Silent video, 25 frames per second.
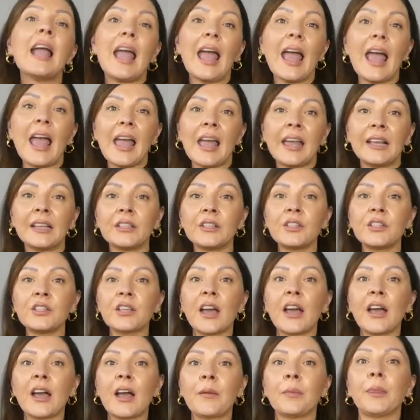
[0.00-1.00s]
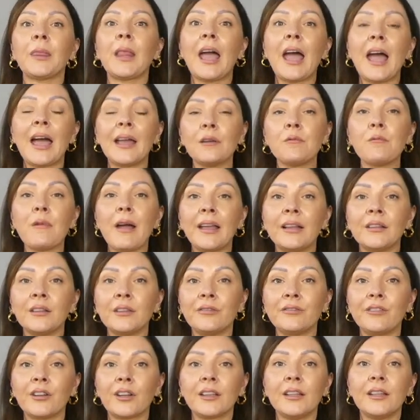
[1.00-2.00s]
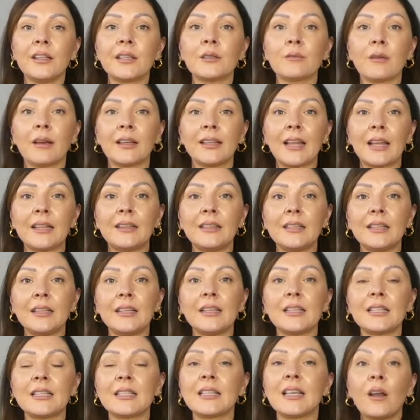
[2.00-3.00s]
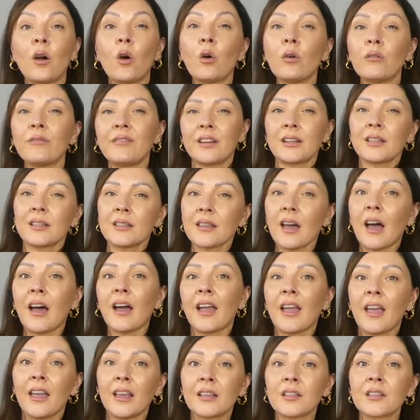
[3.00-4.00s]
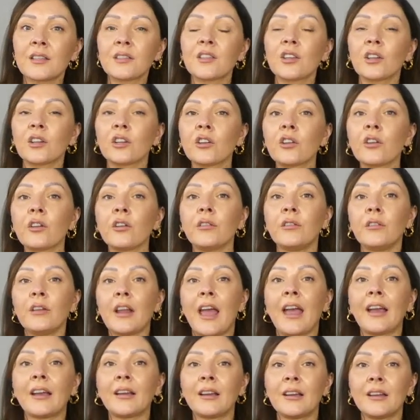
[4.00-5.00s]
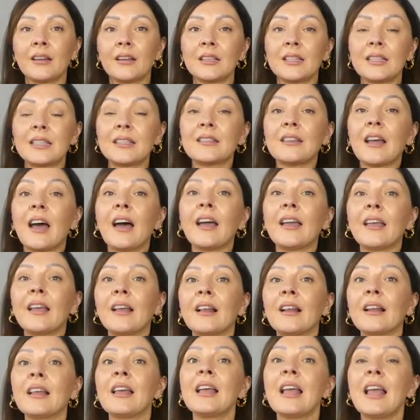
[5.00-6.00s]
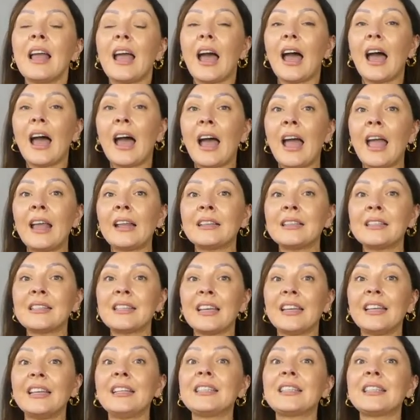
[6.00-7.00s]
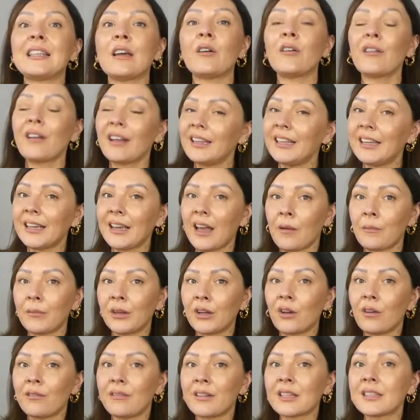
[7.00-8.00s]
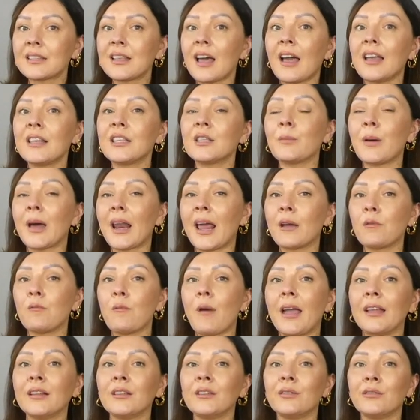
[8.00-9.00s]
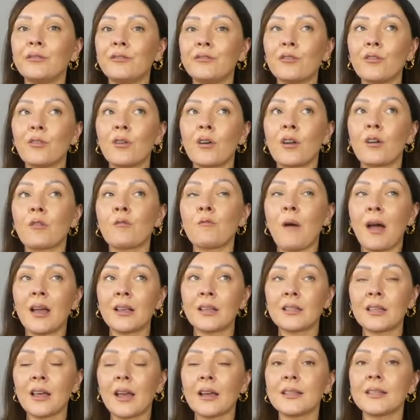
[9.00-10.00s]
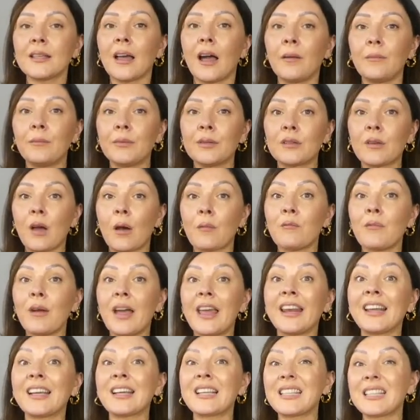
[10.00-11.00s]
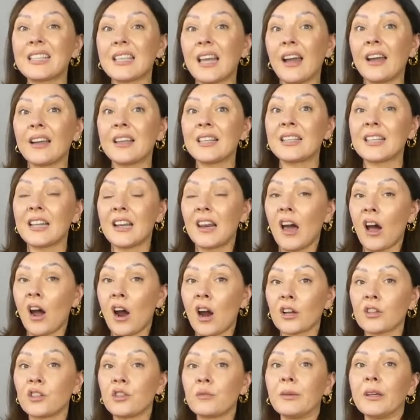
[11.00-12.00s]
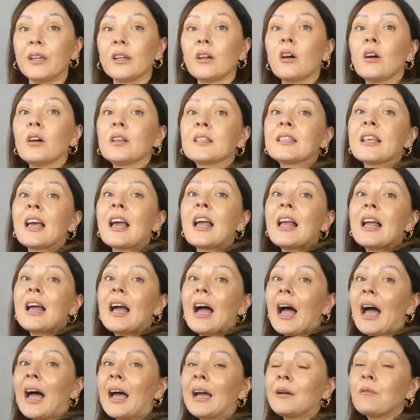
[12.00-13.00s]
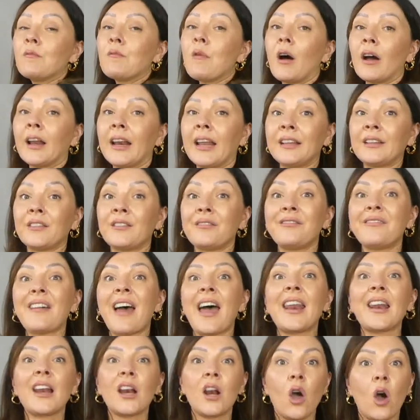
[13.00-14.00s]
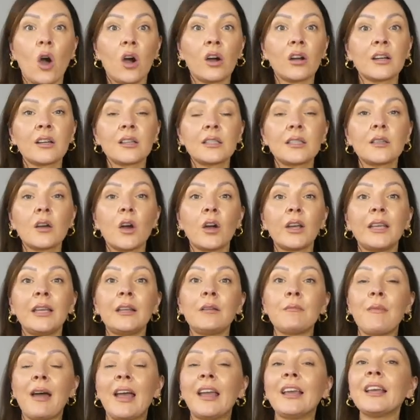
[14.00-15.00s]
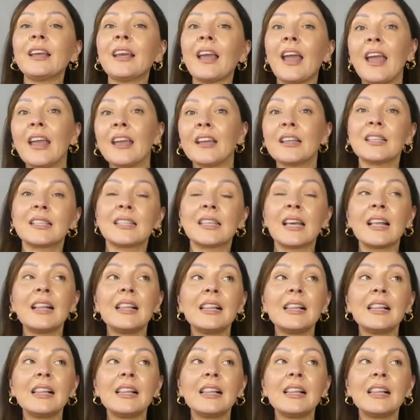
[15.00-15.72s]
And I went for this one, that is oversized crew neck style. And it's already coming oversized, but I went for one size up. So I'm wearing size large because I want it very long. So in my case,